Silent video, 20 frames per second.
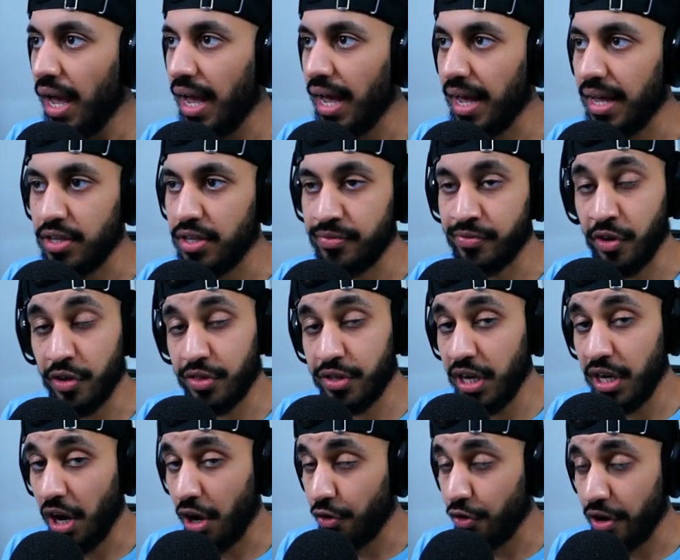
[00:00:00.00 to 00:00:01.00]
You've got
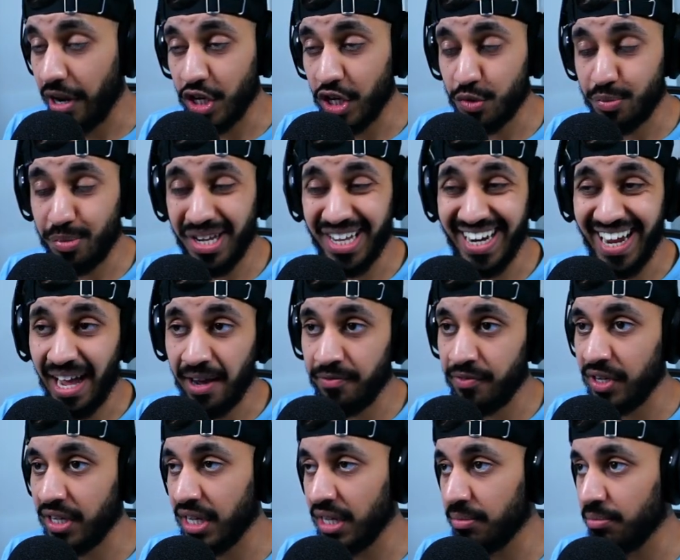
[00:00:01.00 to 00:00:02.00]
300 HP in
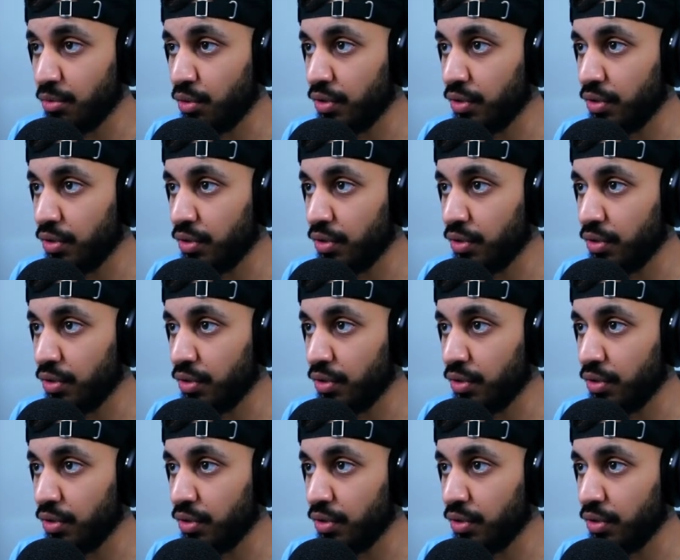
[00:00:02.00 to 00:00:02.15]
every game